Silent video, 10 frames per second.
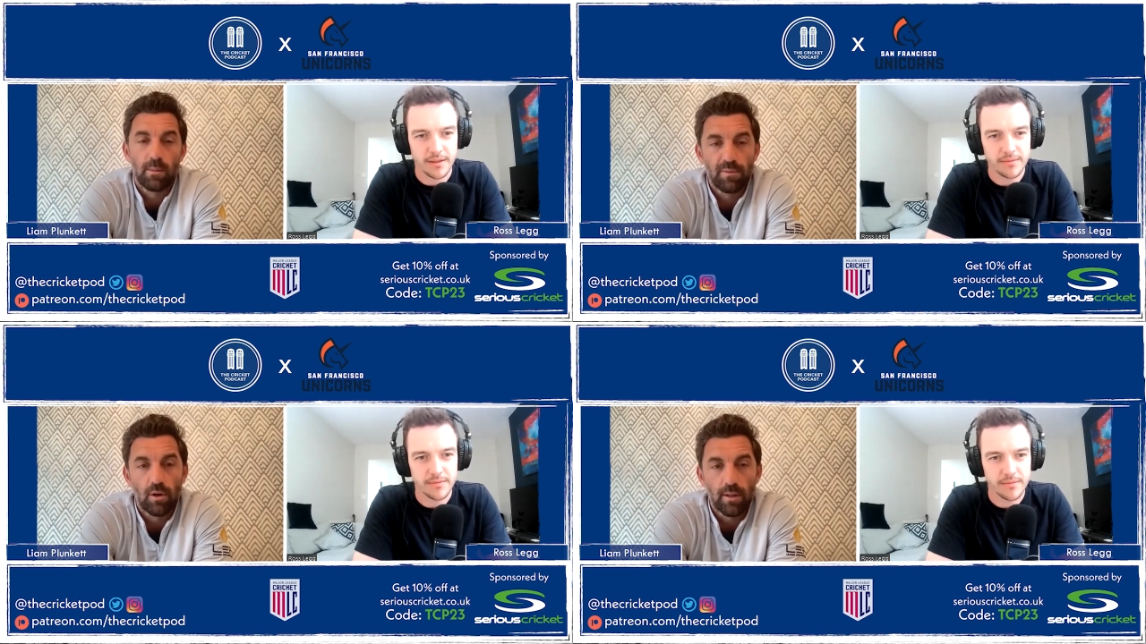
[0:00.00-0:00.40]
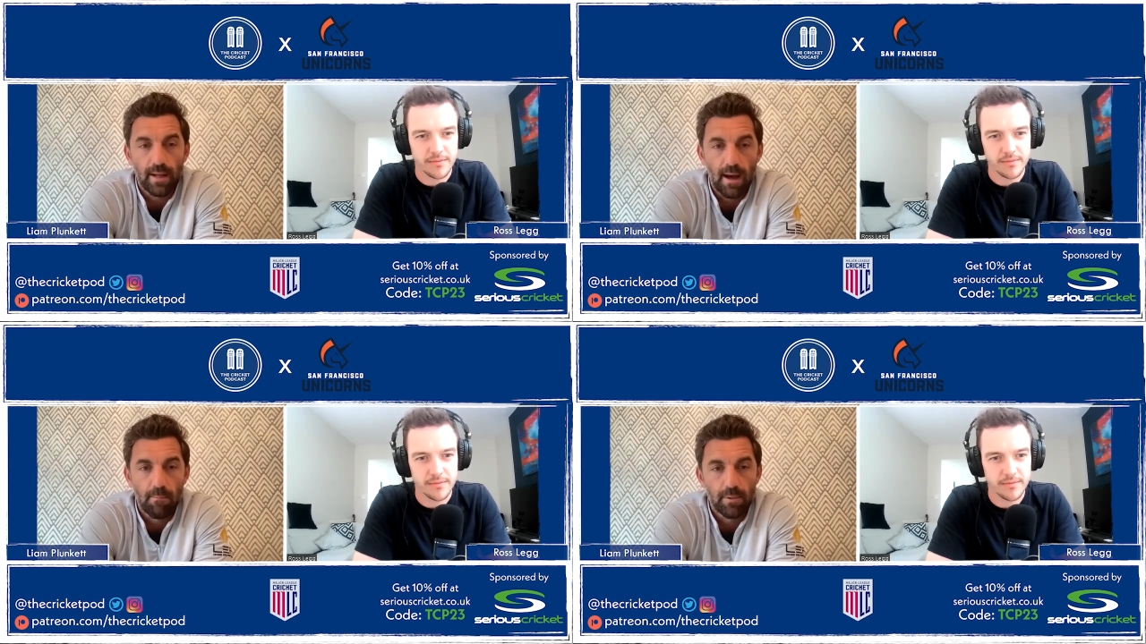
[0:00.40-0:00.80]
Speaker 1: before
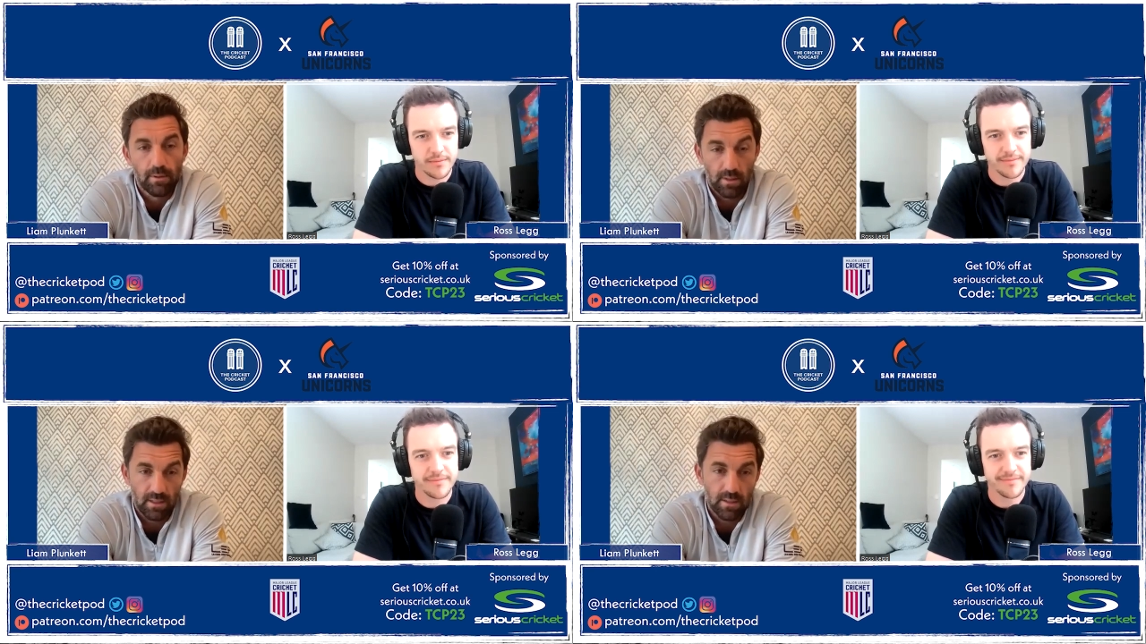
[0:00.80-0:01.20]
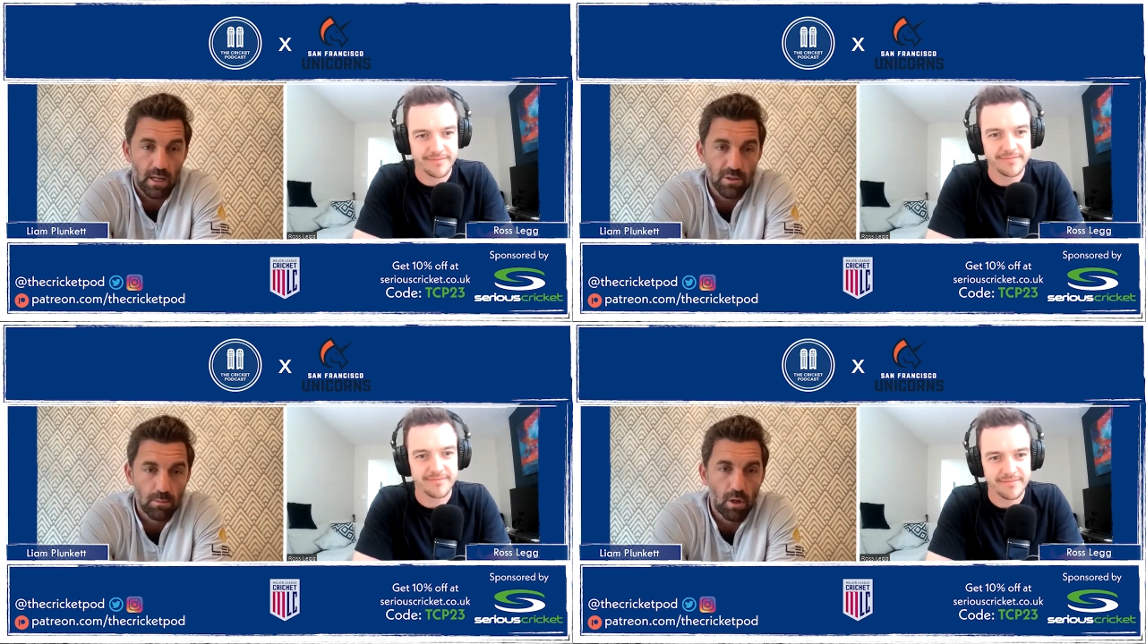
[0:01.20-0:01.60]
the camp. And the
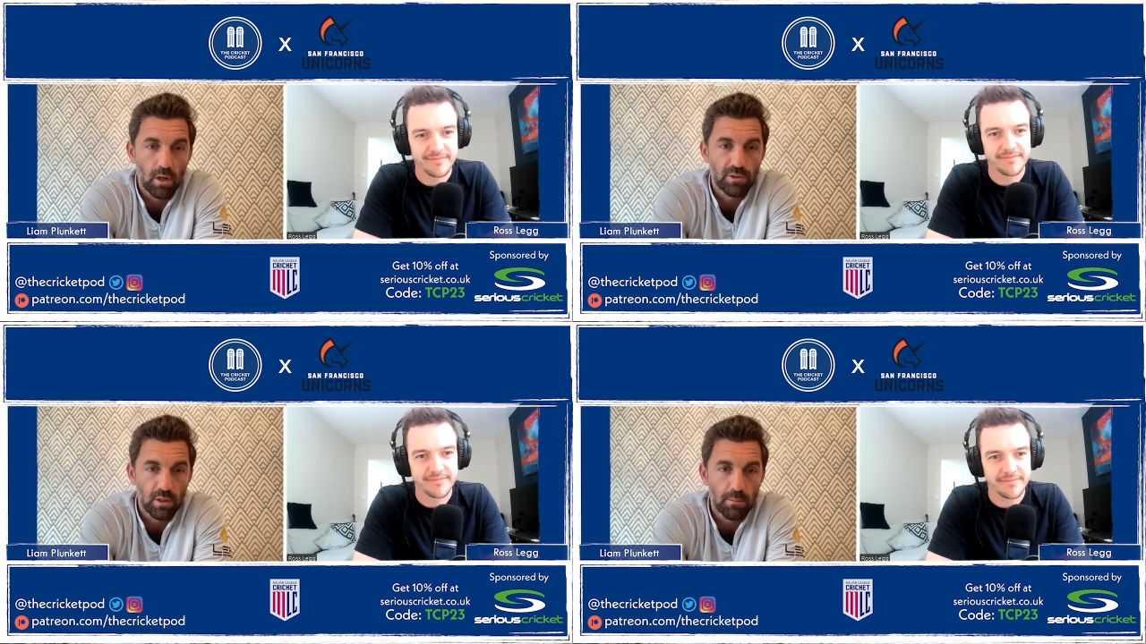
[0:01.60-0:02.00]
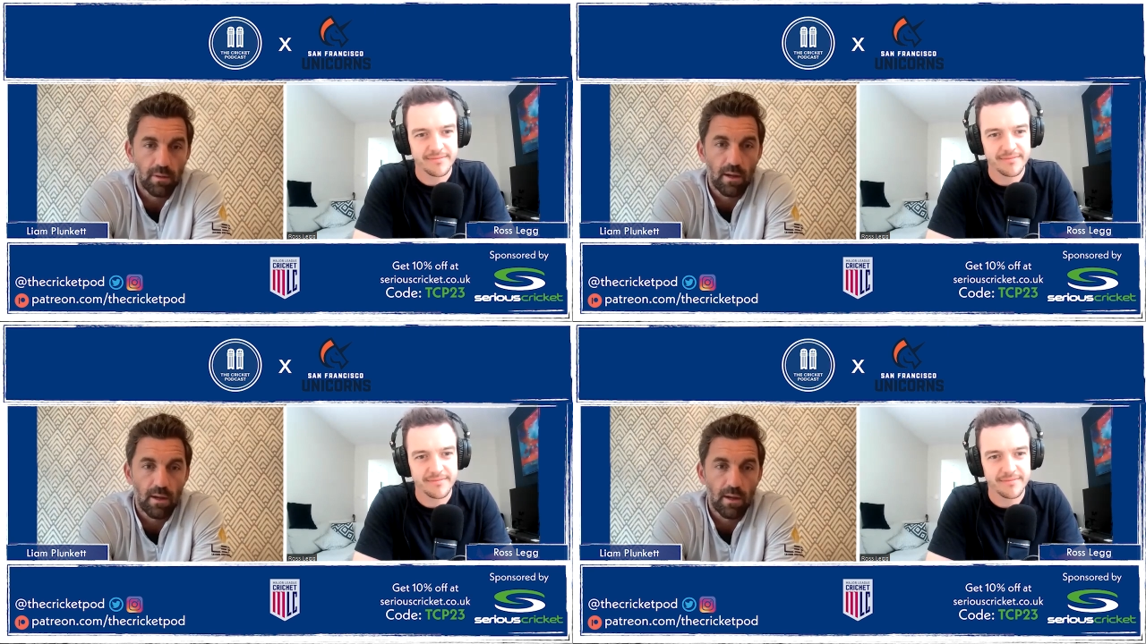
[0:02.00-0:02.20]
international boys are going to be